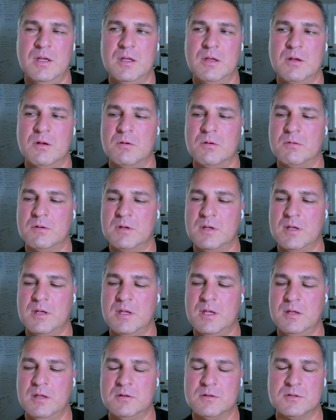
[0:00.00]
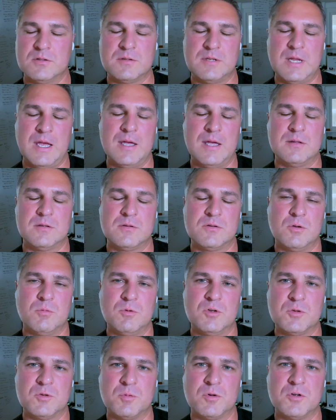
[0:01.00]
It just adds so
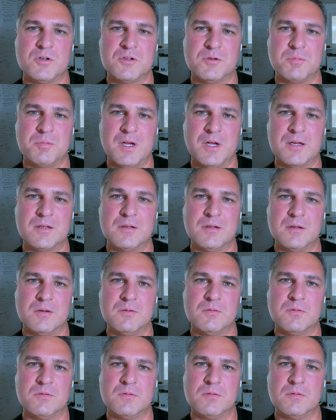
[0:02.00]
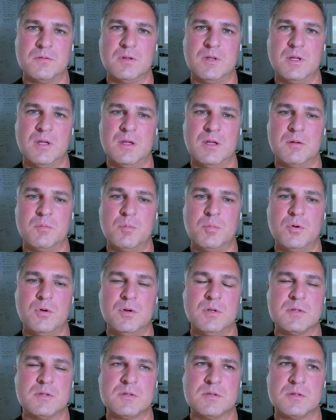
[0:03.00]
much perspective. It
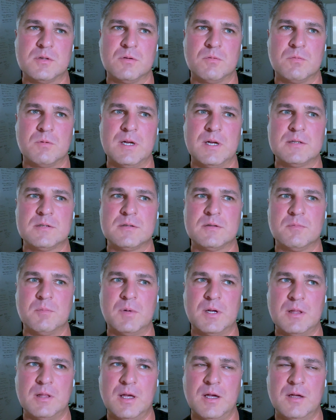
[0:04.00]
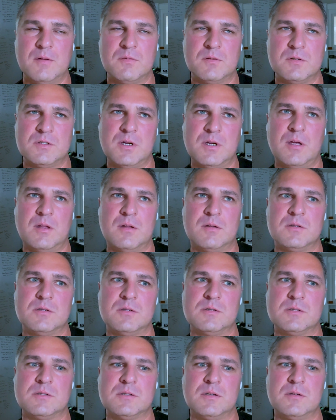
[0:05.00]
puts the rest of my life and
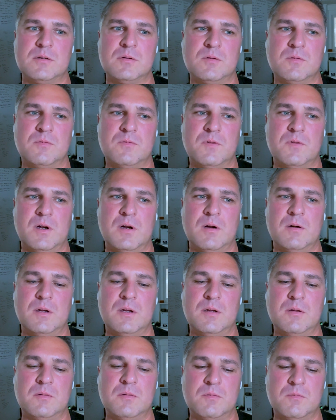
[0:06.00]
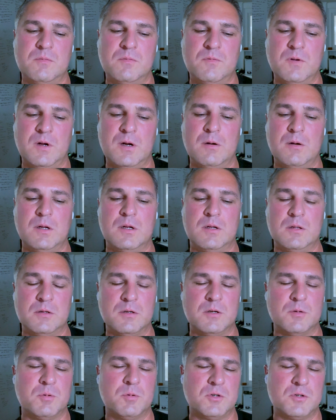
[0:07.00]
challenges into a very, very
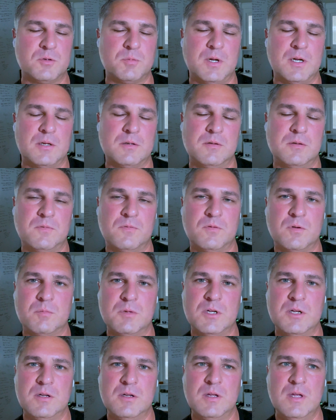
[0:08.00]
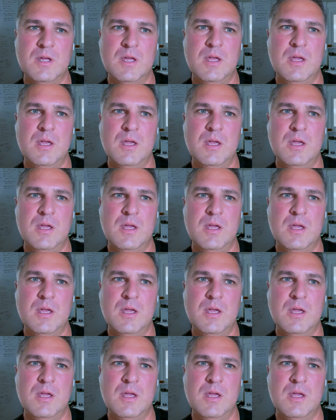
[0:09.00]
clear perspective for me.